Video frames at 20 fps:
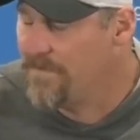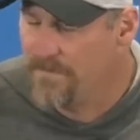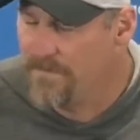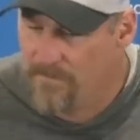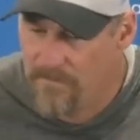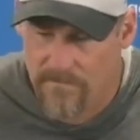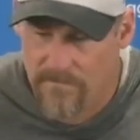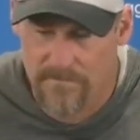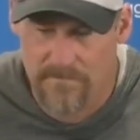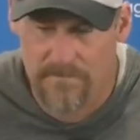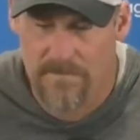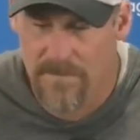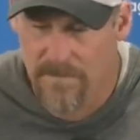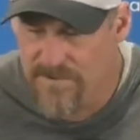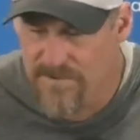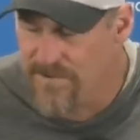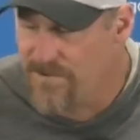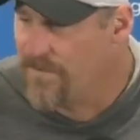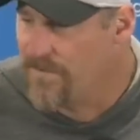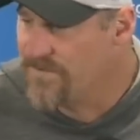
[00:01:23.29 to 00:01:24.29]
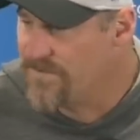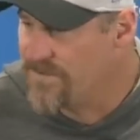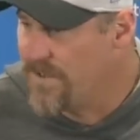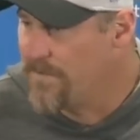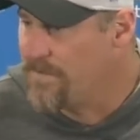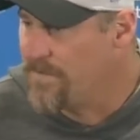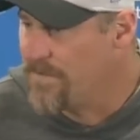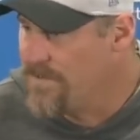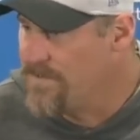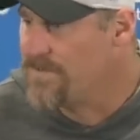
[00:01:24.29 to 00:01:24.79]
and who shows
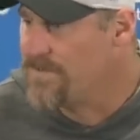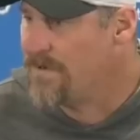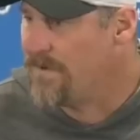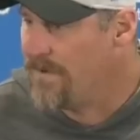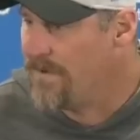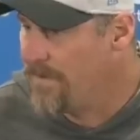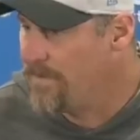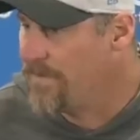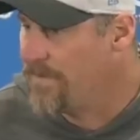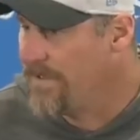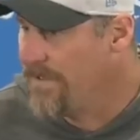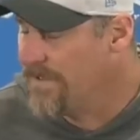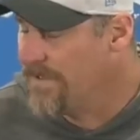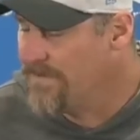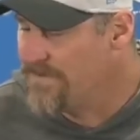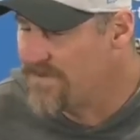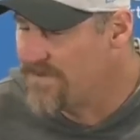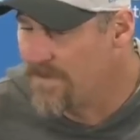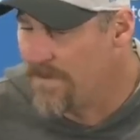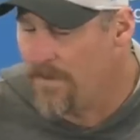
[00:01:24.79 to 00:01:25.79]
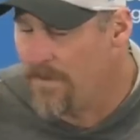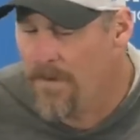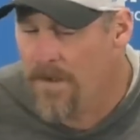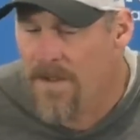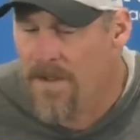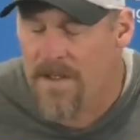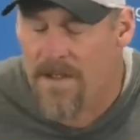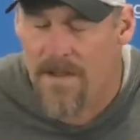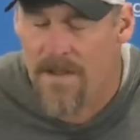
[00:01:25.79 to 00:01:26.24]
up? He showed up again. So